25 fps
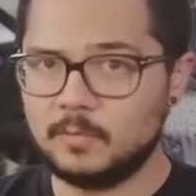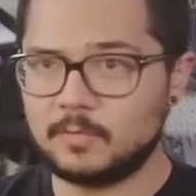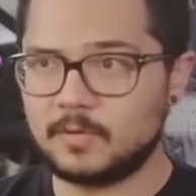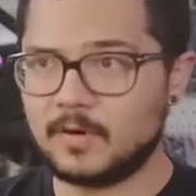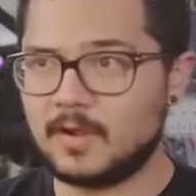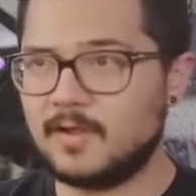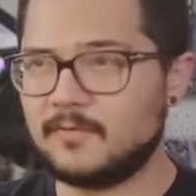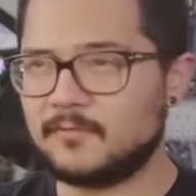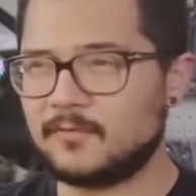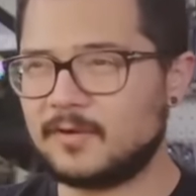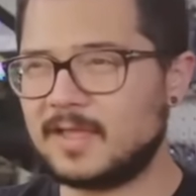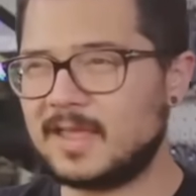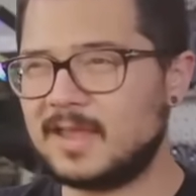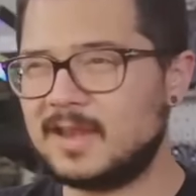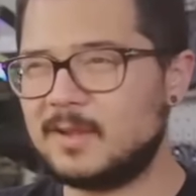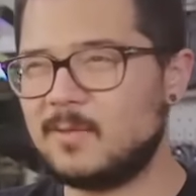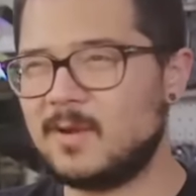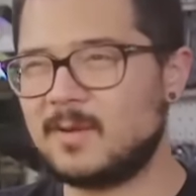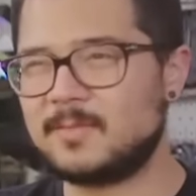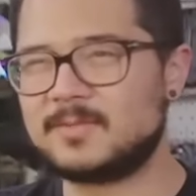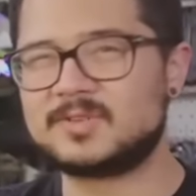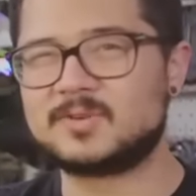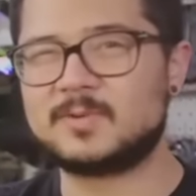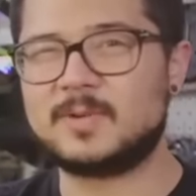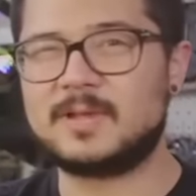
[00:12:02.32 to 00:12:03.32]
we're hovering
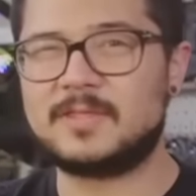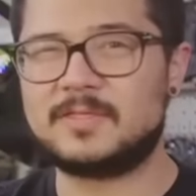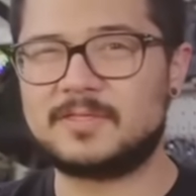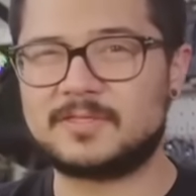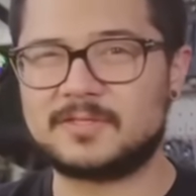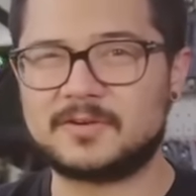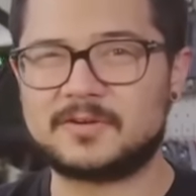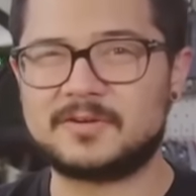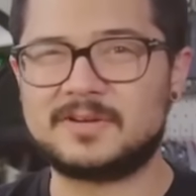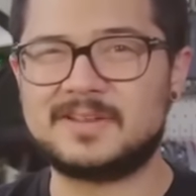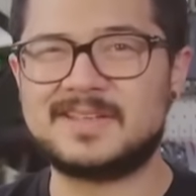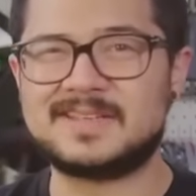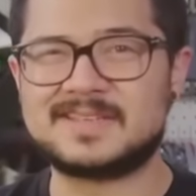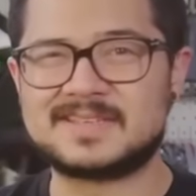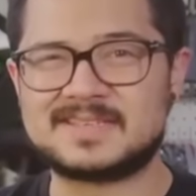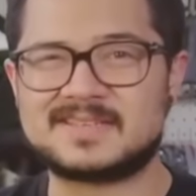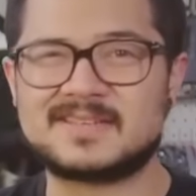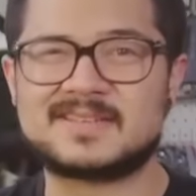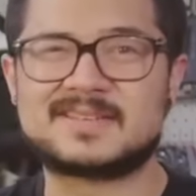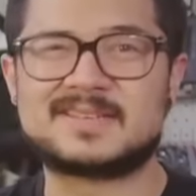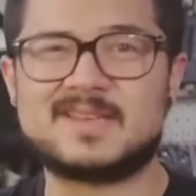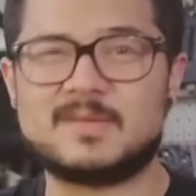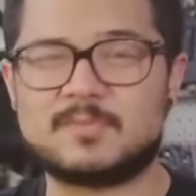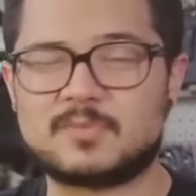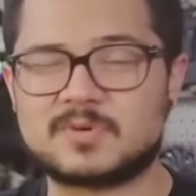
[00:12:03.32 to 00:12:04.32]
anywhere between 30 and
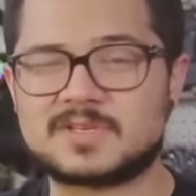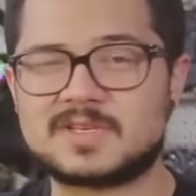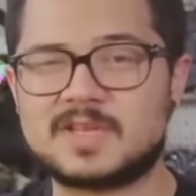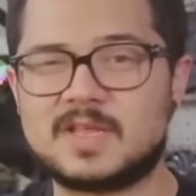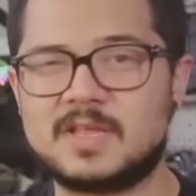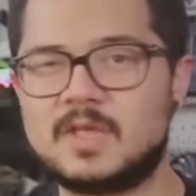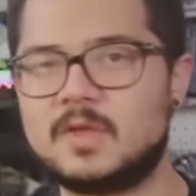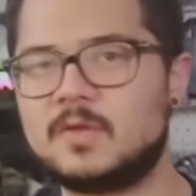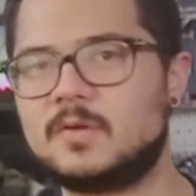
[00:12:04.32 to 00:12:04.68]
60%